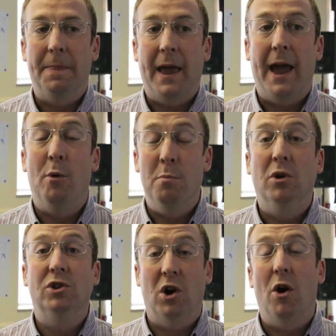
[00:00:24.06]
how
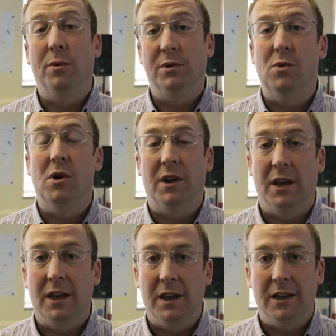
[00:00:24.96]
much I was
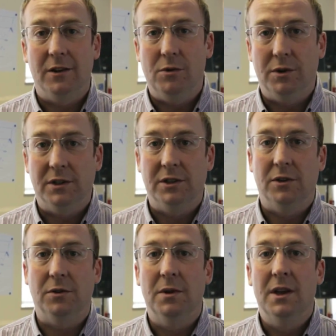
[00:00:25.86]
working in order
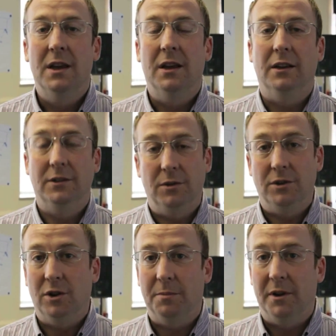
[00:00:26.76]
to do the
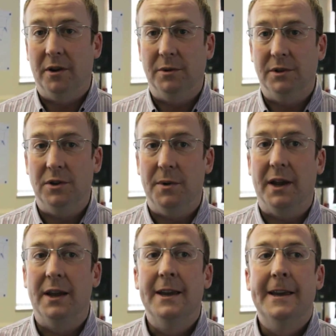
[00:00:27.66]
job that I was
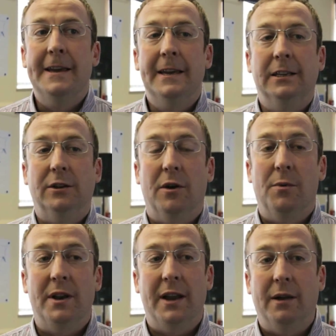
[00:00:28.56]
doing. So I
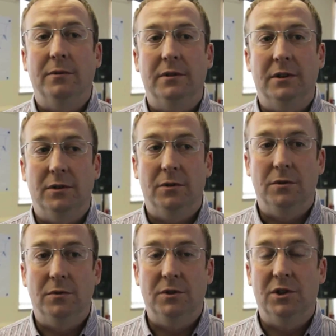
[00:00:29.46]
went out
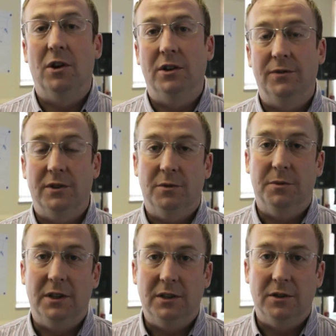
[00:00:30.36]
to search for
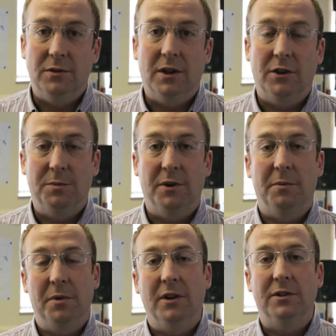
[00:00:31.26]
somebody to coach me on
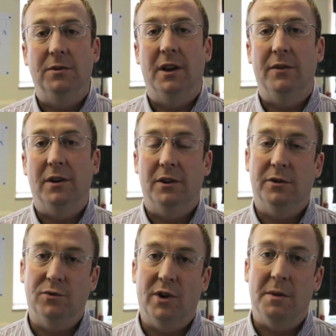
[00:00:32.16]
a personal level, and I
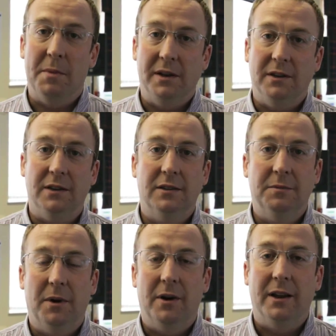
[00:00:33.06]
was recommended
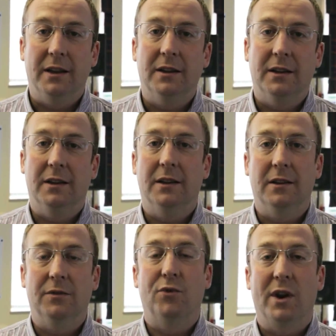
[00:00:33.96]
by
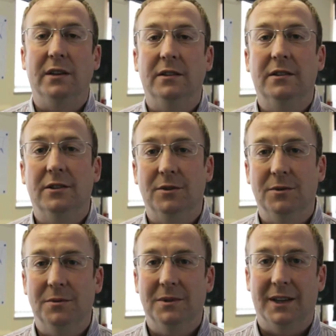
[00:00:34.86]
a friend
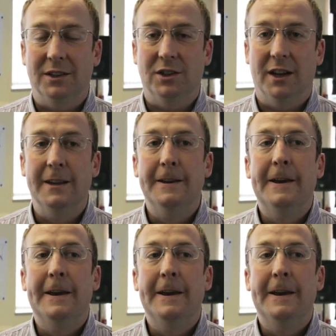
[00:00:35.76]
to Sanjay.